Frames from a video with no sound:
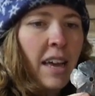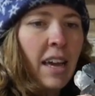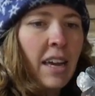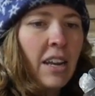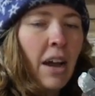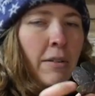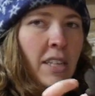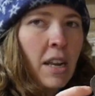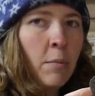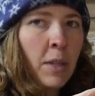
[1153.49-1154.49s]
and I was
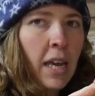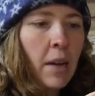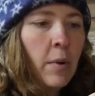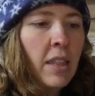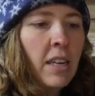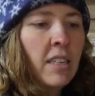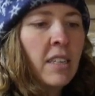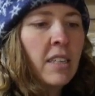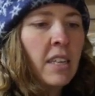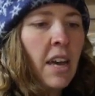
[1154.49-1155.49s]
kind of playing with it
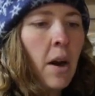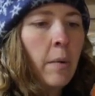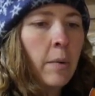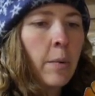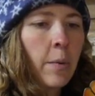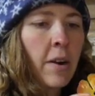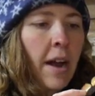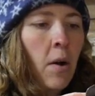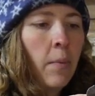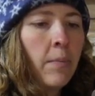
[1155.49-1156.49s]
to see how it would work
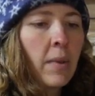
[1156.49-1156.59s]
out.